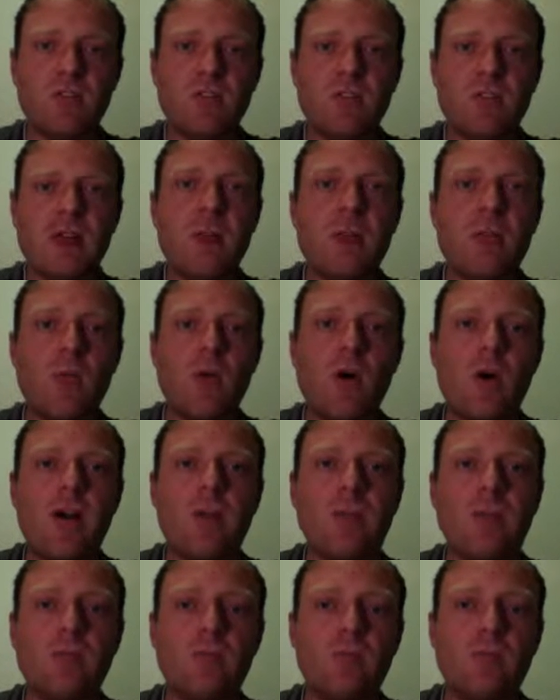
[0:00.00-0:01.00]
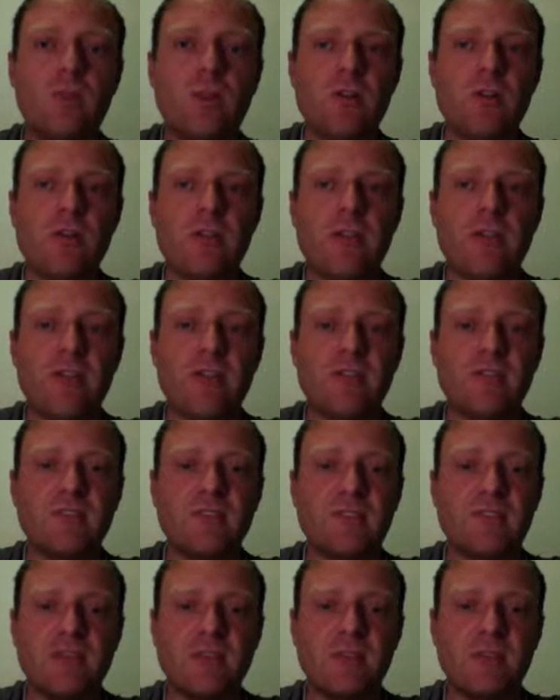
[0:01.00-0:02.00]
App wide, you will no longer have a
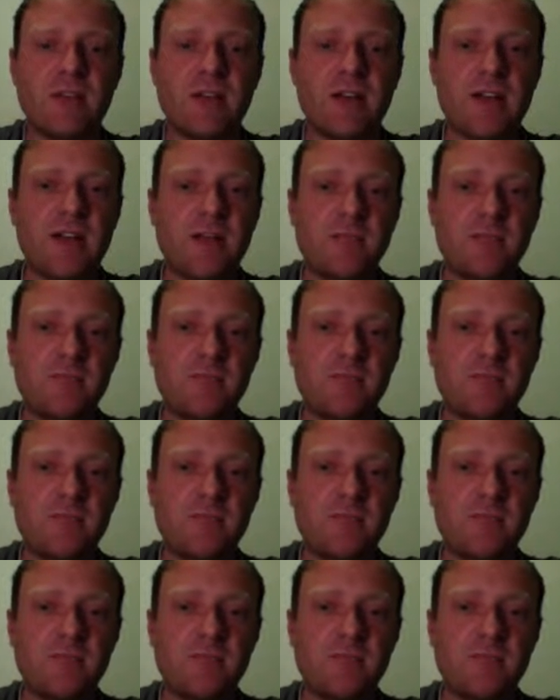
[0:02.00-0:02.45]
status bar now.